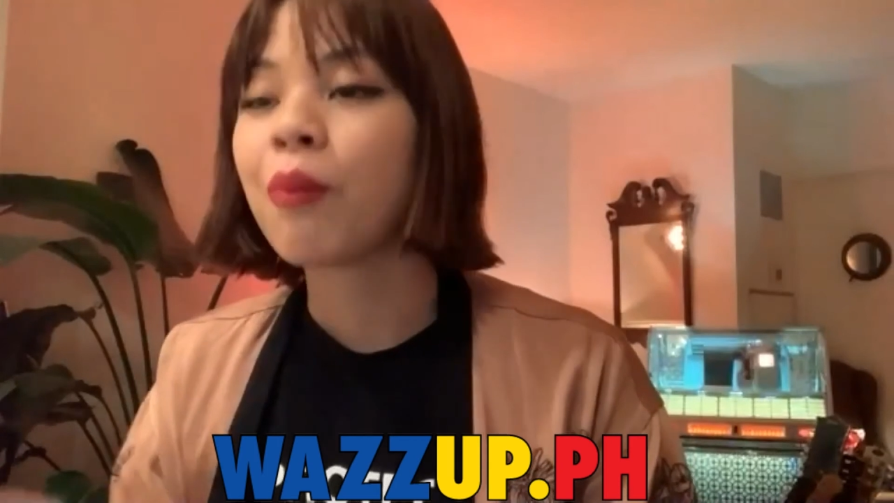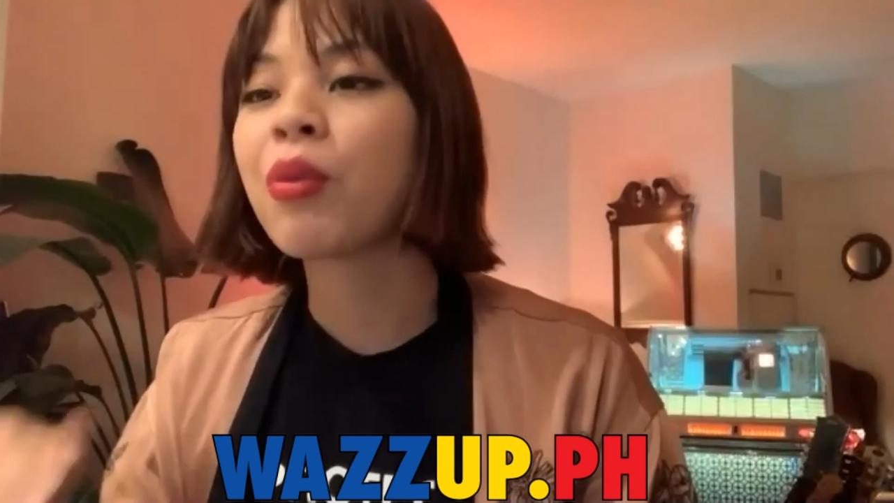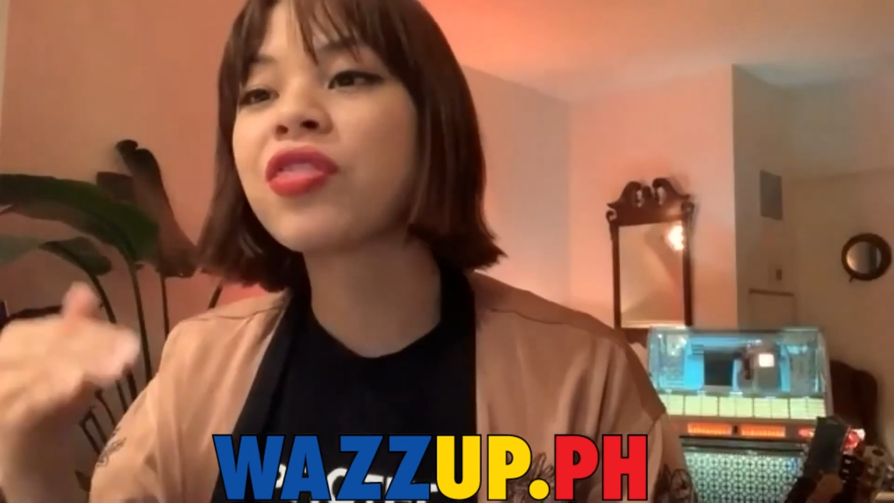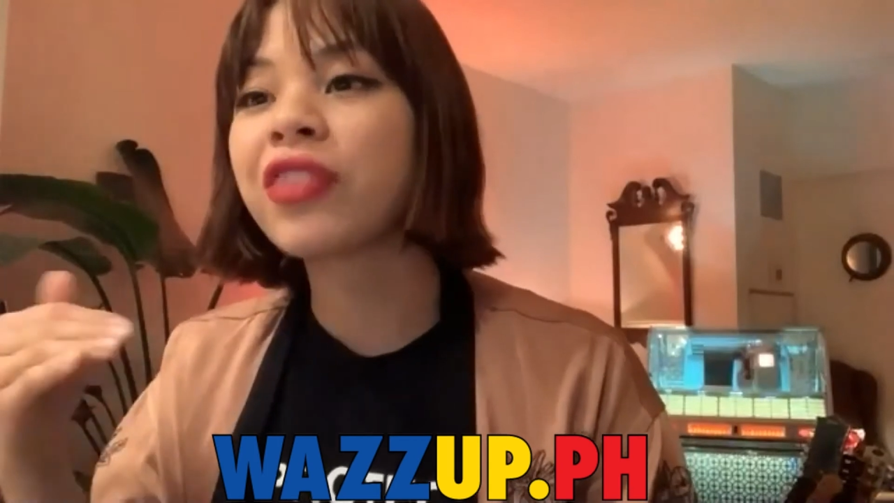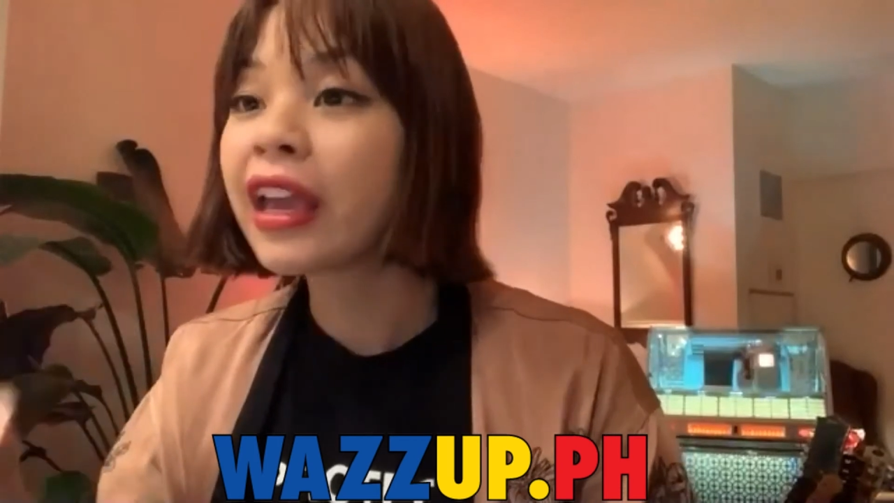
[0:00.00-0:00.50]

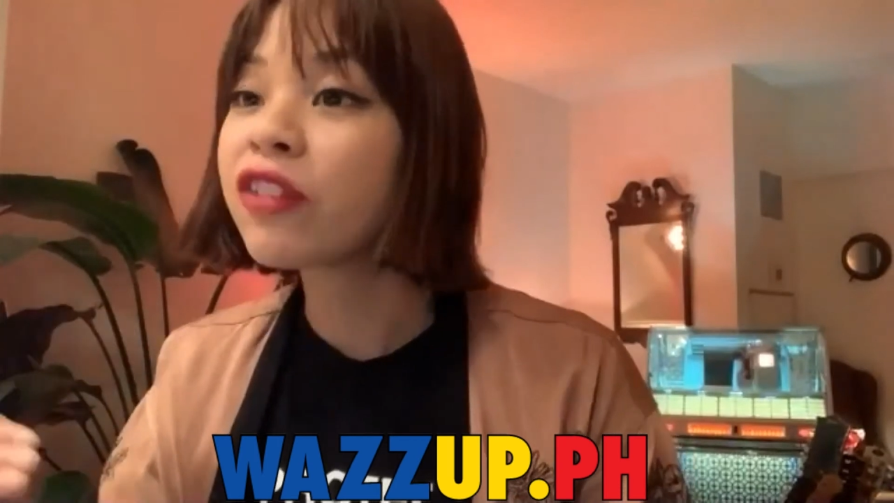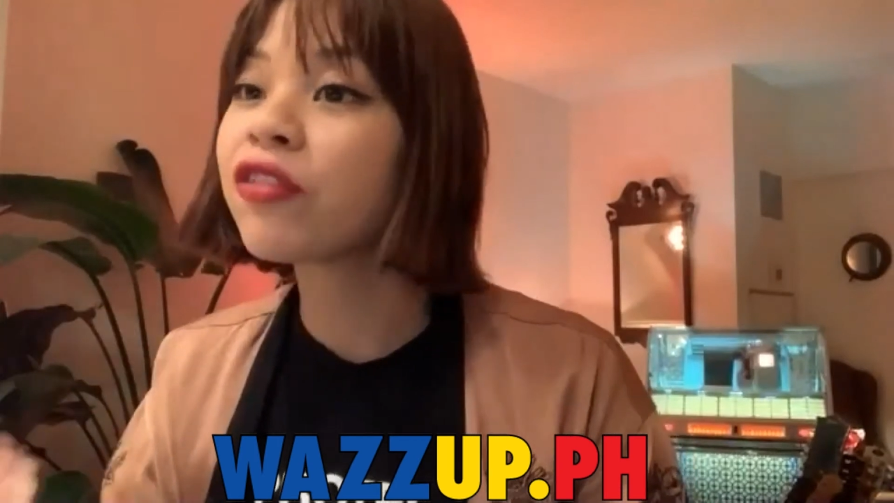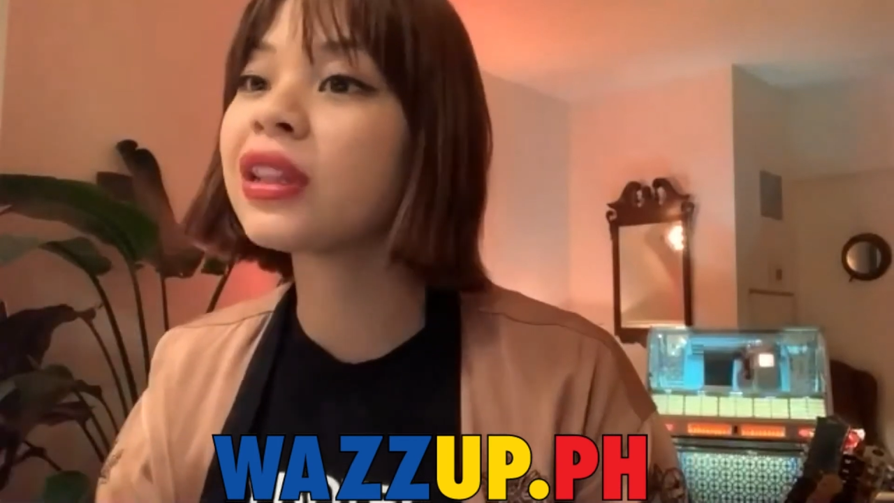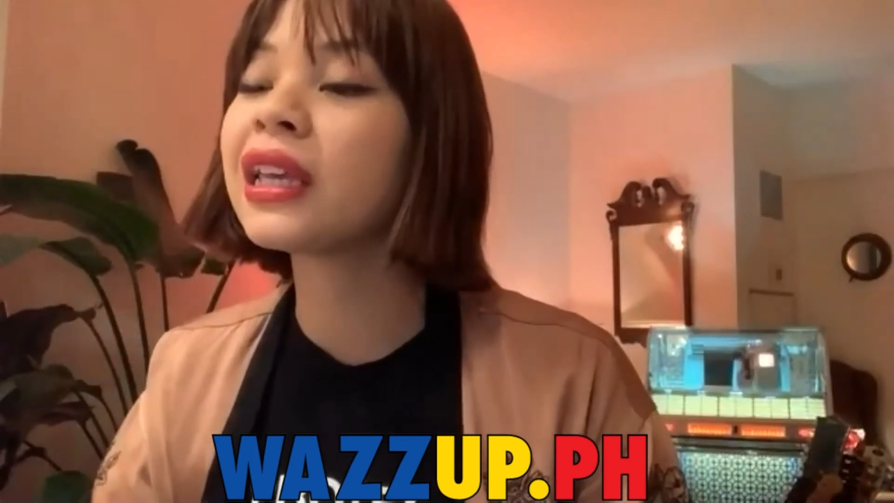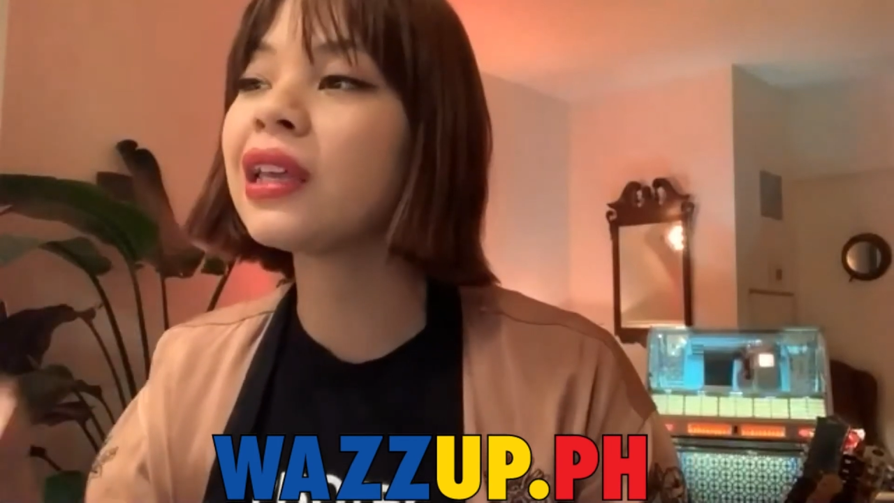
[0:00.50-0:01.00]
But
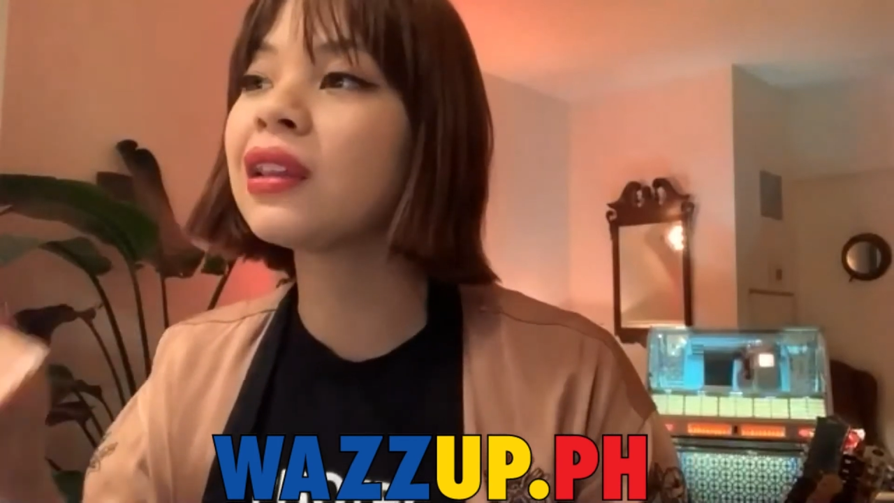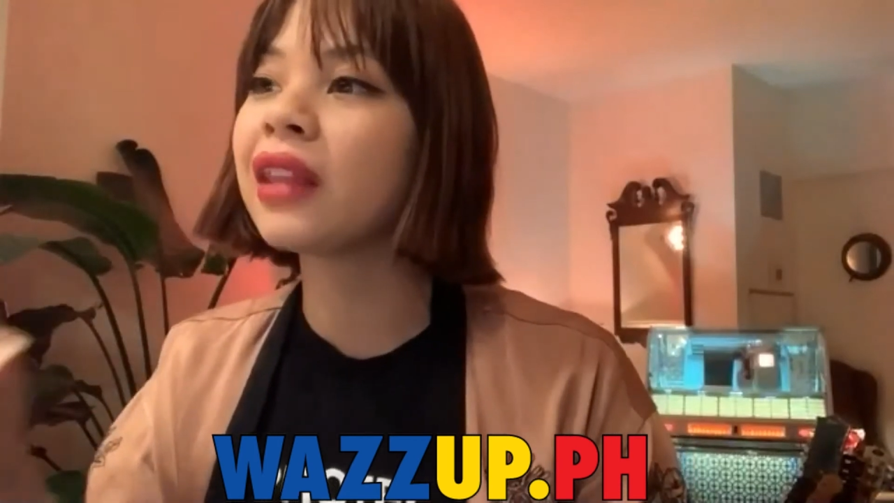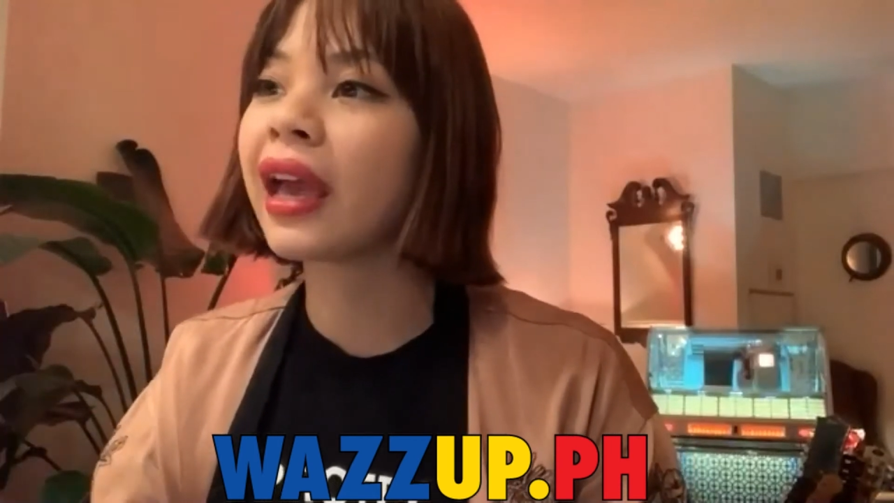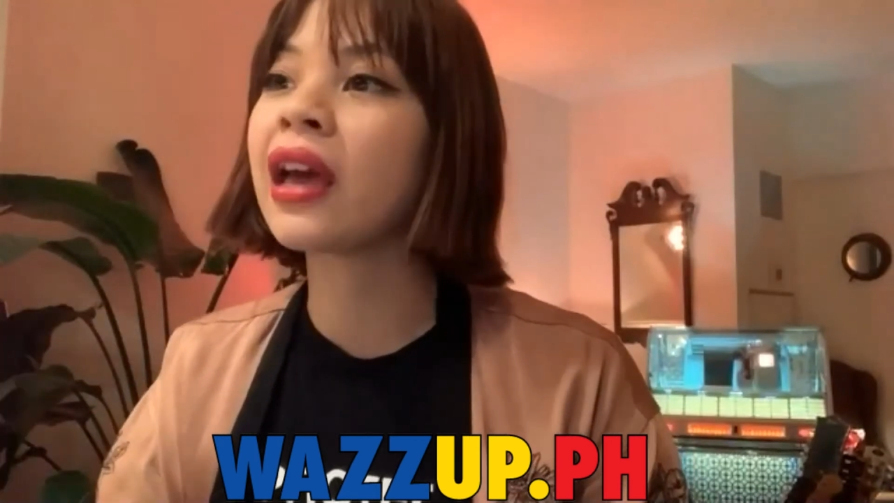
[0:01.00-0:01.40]
thankfully, Lea